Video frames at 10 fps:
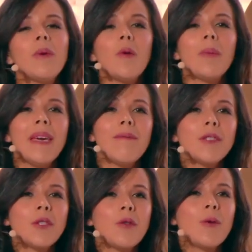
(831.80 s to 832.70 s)
we will be able
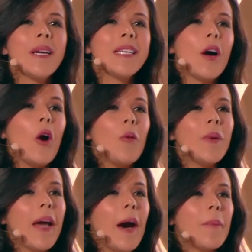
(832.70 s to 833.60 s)
to
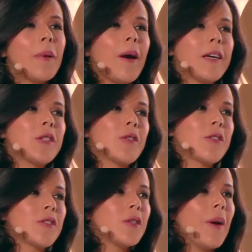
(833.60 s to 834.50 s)
open up our
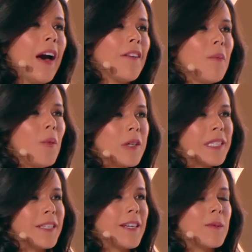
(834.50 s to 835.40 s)
doors to have more
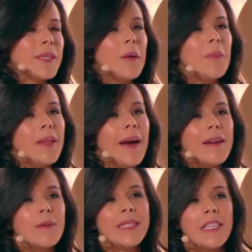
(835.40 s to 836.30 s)
startups apply
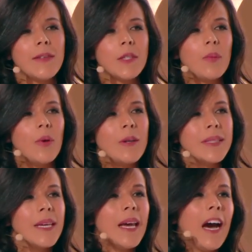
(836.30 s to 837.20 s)
and receive the
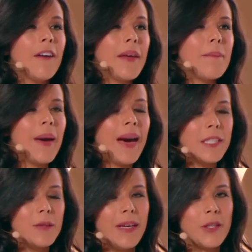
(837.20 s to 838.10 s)
support of
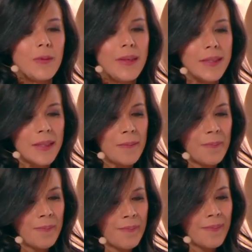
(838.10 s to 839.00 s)
impact measurement.
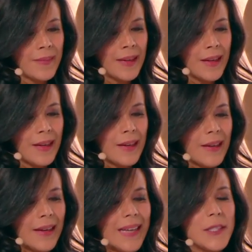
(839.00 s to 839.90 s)

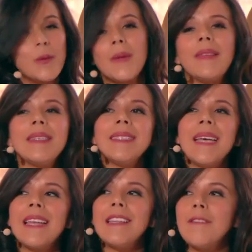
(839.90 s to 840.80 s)
And so with this,
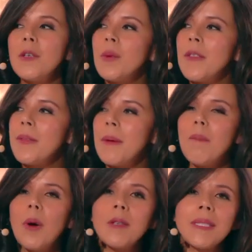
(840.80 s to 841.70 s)
I leave you with the
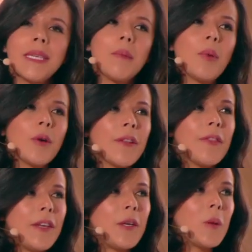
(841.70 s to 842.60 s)
most important
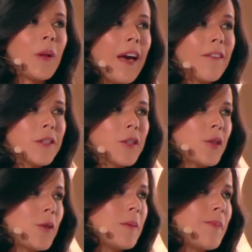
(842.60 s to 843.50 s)
thing you will ever do.